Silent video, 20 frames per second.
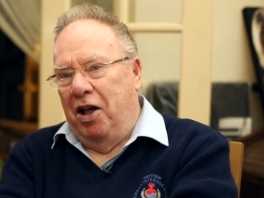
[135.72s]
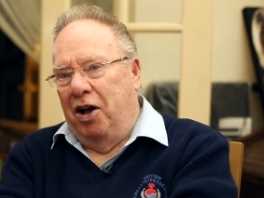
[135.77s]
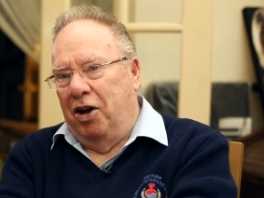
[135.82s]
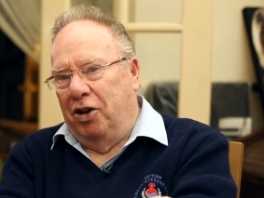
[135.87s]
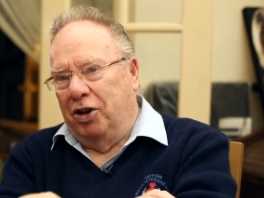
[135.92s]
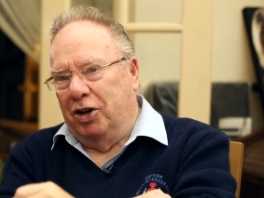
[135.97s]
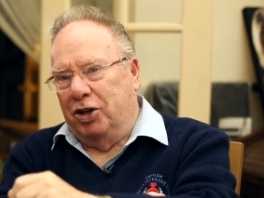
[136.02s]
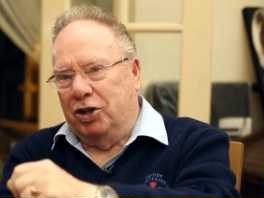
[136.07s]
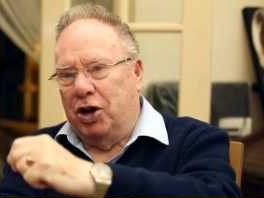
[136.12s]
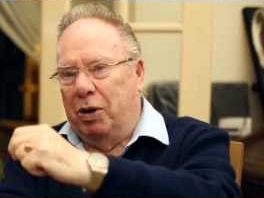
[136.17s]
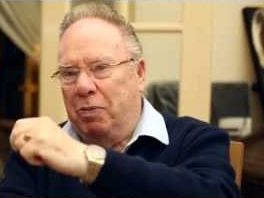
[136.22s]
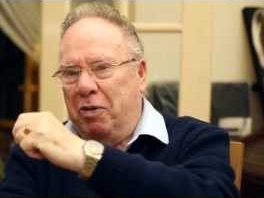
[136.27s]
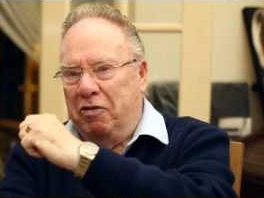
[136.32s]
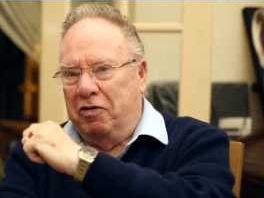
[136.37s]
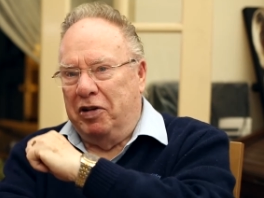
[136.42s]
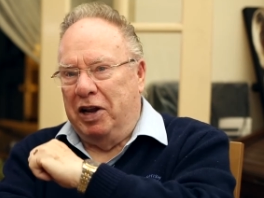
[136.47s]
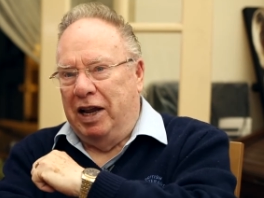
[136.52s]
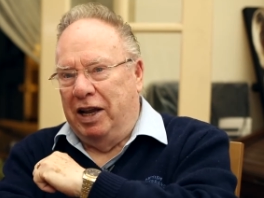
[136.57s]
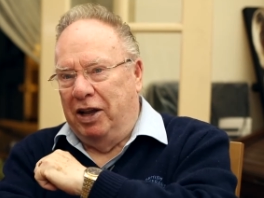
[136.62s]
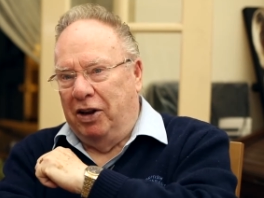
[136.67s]
on the top
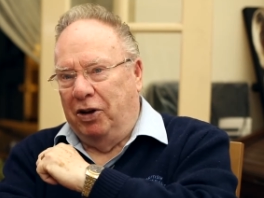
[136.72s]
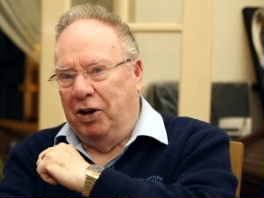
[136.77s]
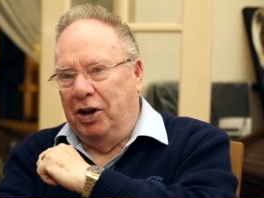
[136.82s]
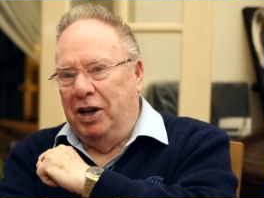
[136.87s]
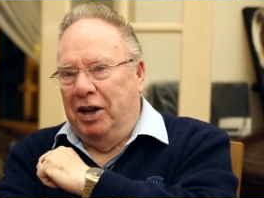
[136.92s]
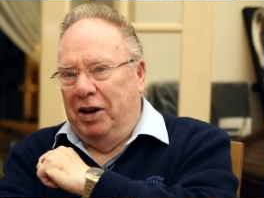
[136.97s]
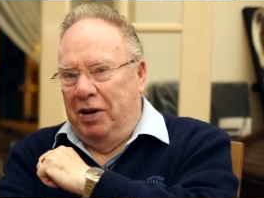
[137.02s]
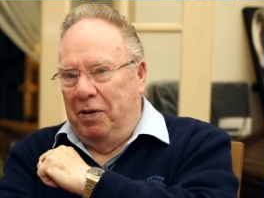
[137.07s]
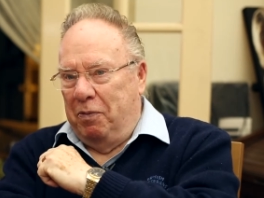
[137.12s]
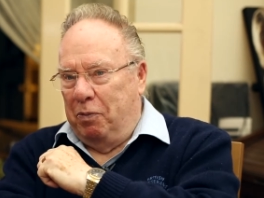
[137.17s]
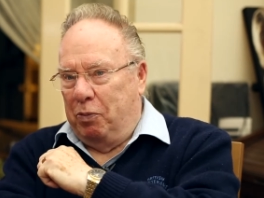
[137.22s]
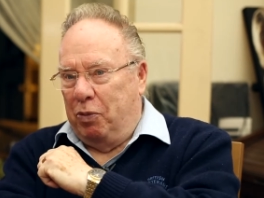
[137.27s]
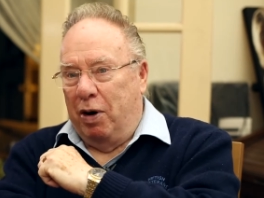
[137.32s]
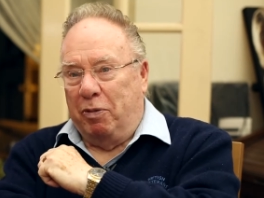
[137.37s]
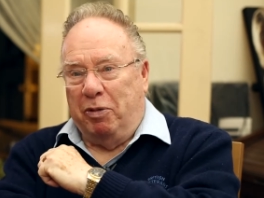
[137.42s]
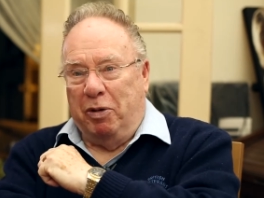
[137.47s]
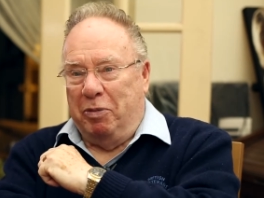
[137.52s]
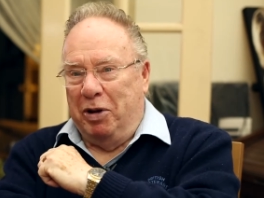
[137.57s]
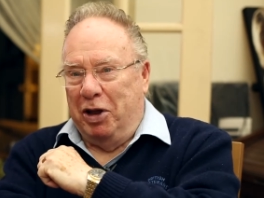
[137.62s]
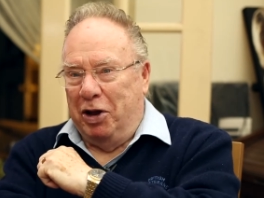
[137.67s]
of a hill,
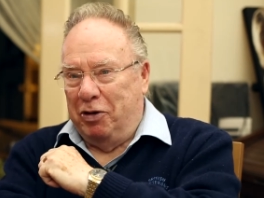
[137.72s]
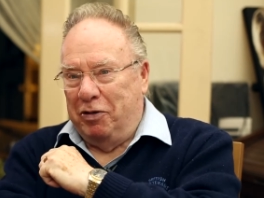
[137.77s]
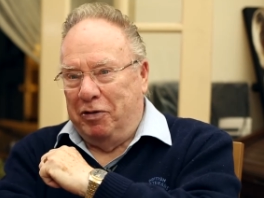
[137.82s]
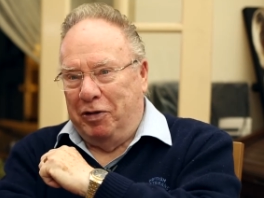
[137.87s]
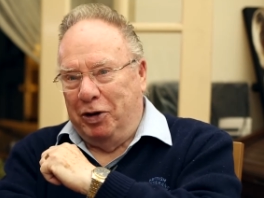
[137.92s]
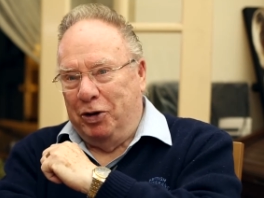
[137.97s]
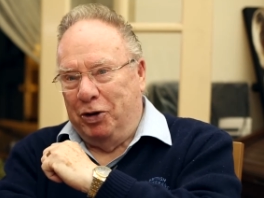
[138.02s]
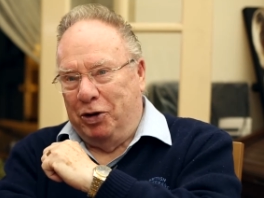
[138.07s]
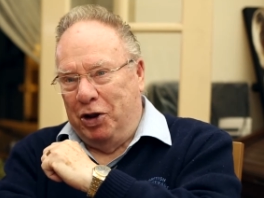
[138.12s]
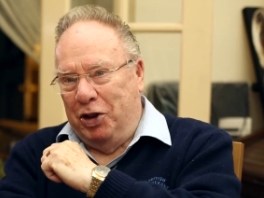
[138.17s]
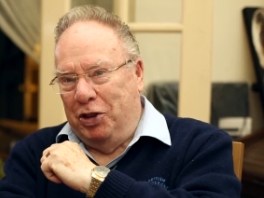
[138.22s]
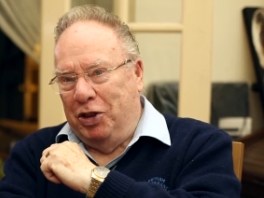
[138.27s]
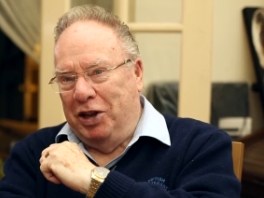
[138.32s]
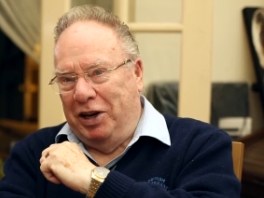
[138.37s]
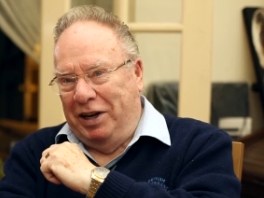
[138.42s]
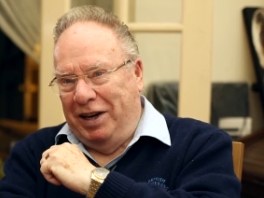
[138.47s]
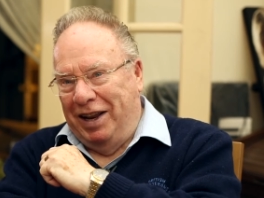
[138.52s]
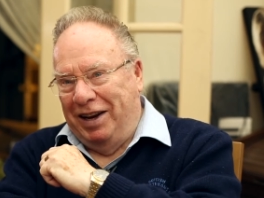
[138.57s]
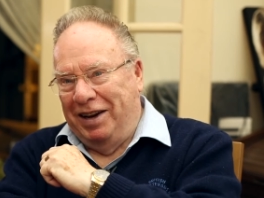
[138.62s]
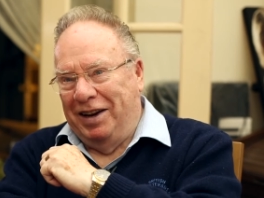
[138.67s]
probably overlooking
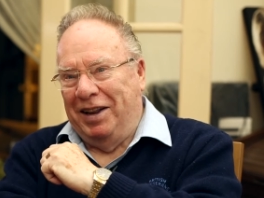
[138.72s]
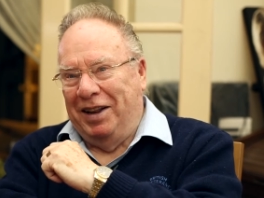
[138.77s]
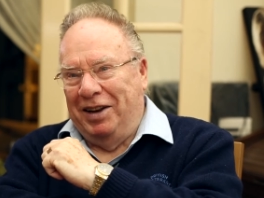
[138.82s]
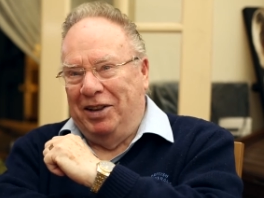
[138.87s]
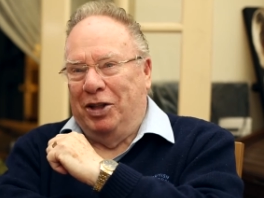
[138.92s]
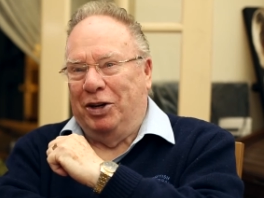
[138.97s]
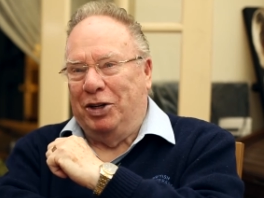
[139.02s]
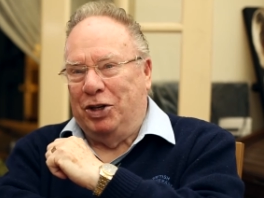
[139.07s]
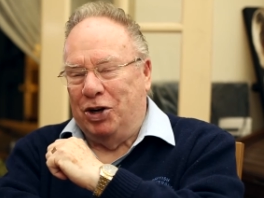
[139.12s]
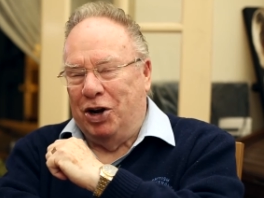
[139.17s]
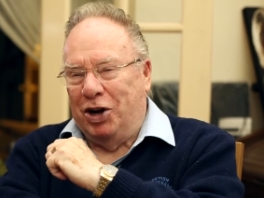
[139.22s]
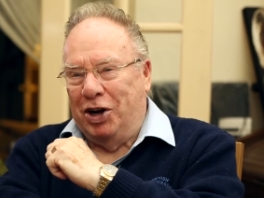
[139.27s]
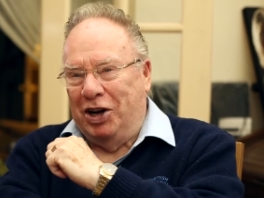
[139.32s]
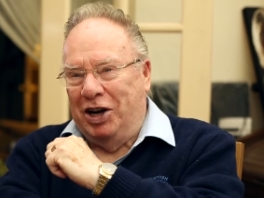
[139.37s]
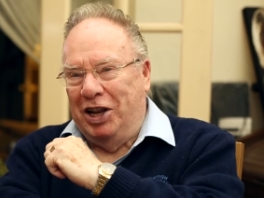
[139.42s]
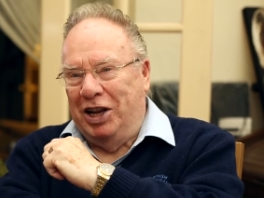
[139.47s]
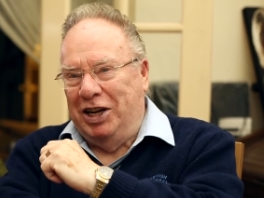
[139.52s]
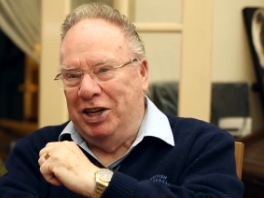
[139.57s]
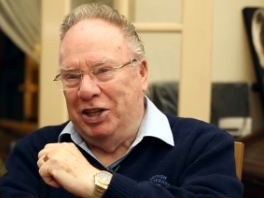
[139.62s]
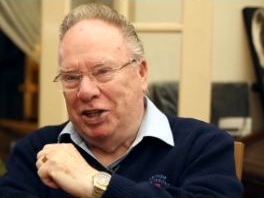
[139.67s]
the
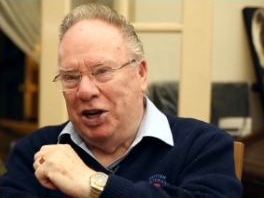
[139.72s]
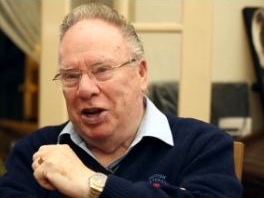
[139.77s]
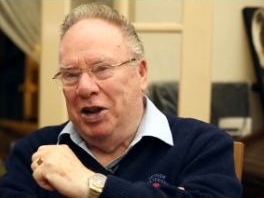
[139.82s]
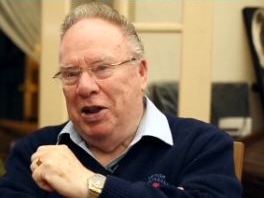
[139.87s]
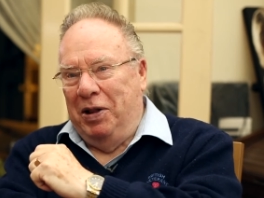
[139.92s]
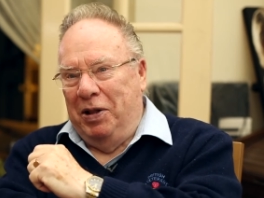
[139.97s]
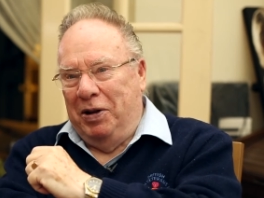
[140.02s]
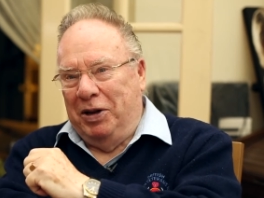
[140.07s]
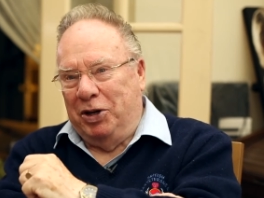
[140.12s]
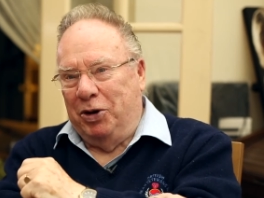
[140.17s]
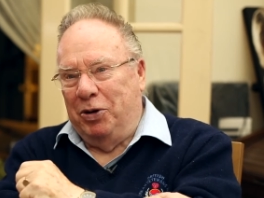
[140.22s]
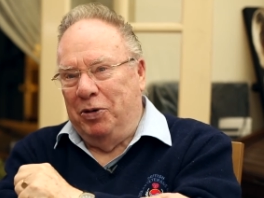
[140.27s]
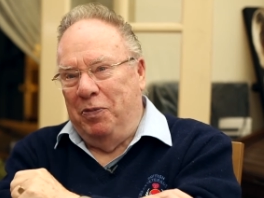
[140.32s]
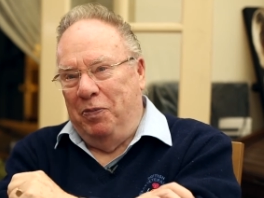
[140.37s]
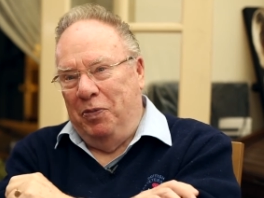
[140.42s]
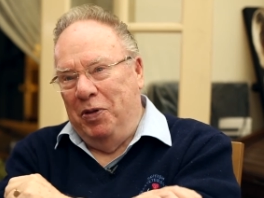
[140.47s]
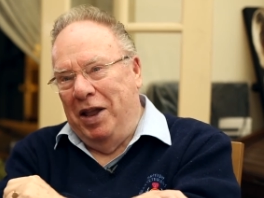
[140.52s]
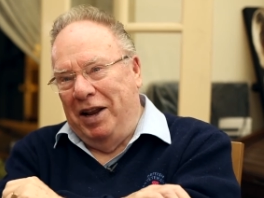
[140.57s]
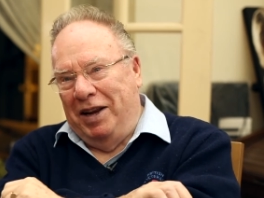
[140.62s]
Chinese, to